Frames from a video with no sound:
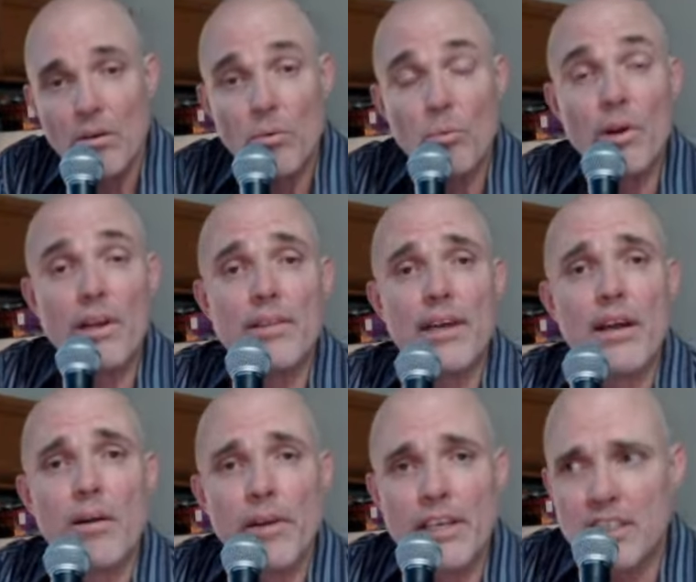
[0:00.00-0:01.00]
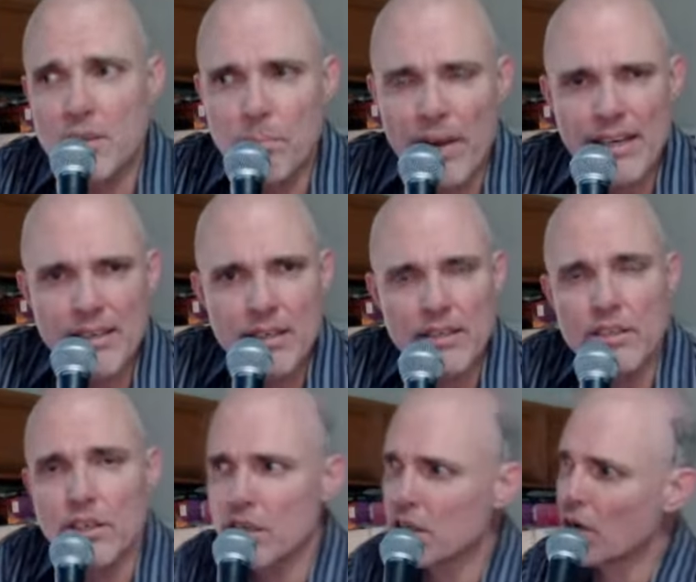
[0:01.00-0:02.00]
where they are expected
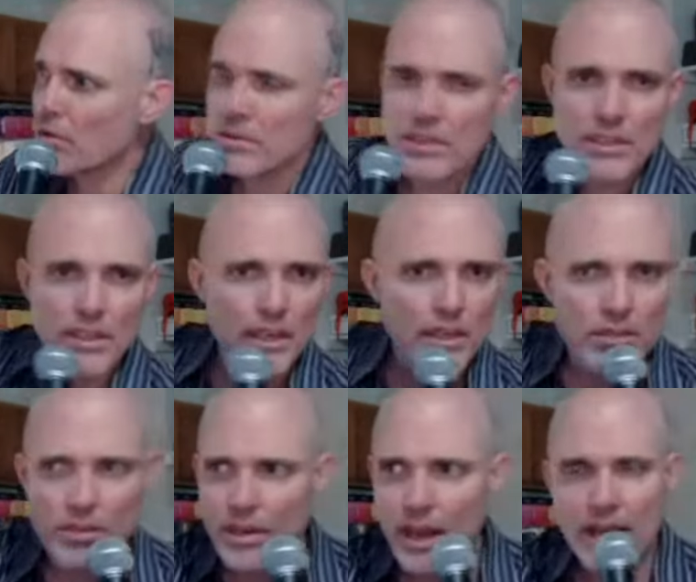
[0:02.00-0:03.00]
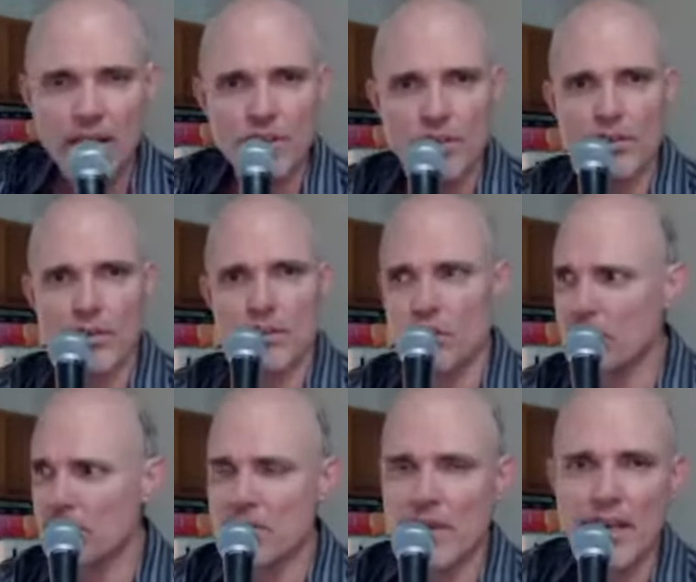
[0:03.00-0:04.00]
to go to the international
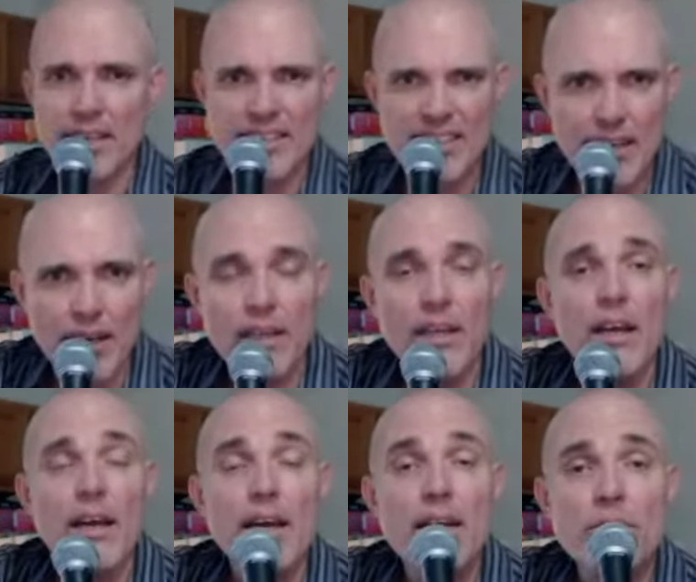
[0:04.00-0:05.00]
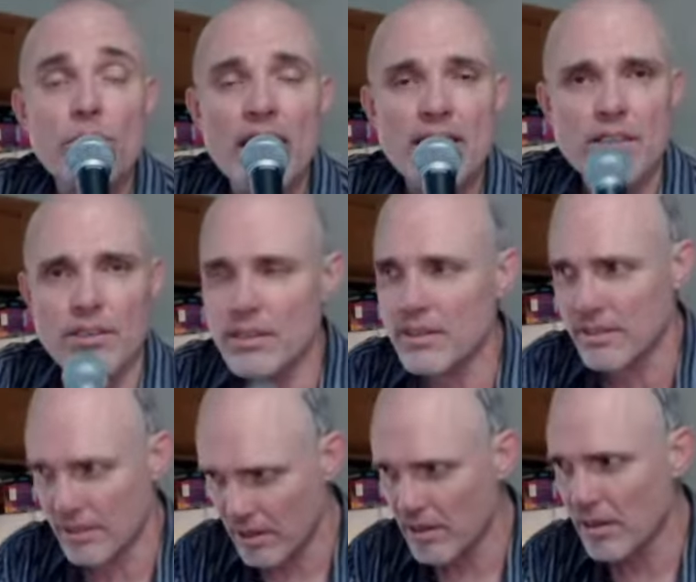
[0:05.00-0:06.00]
gymnasia and wrestle.
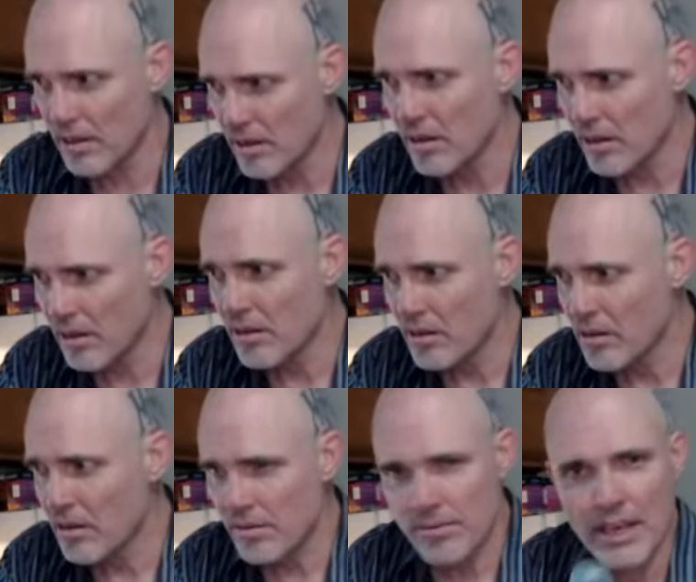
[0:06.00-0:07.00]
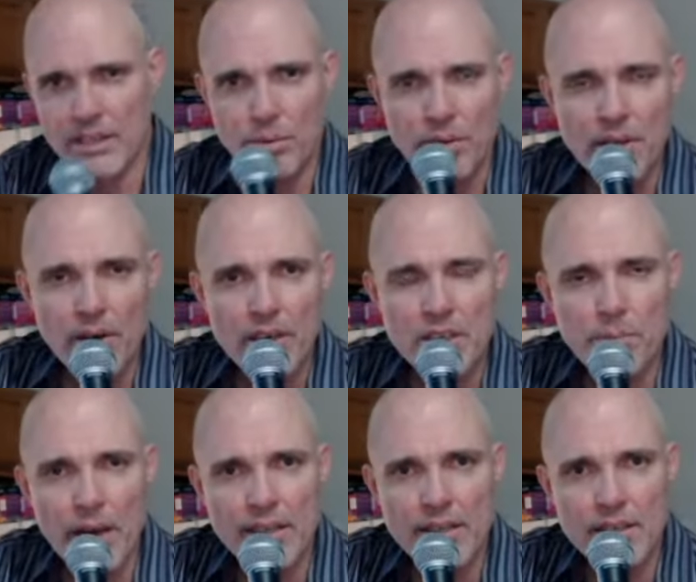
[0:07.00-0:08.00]
That's what they're
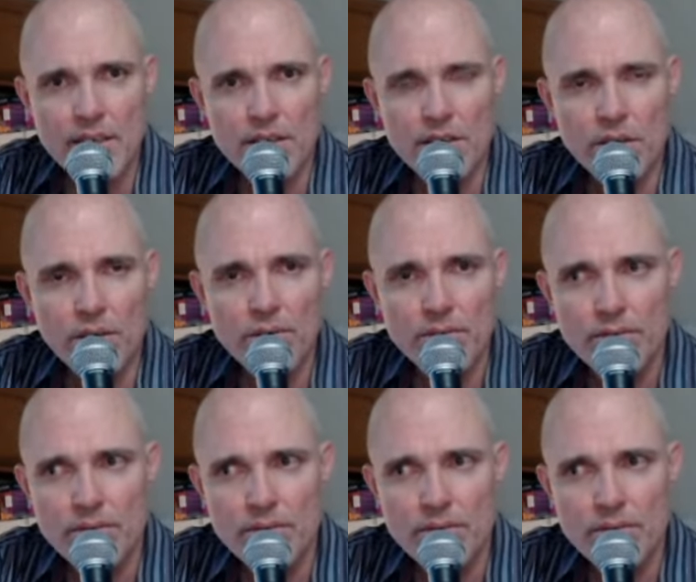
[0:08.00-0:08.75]
expected to do.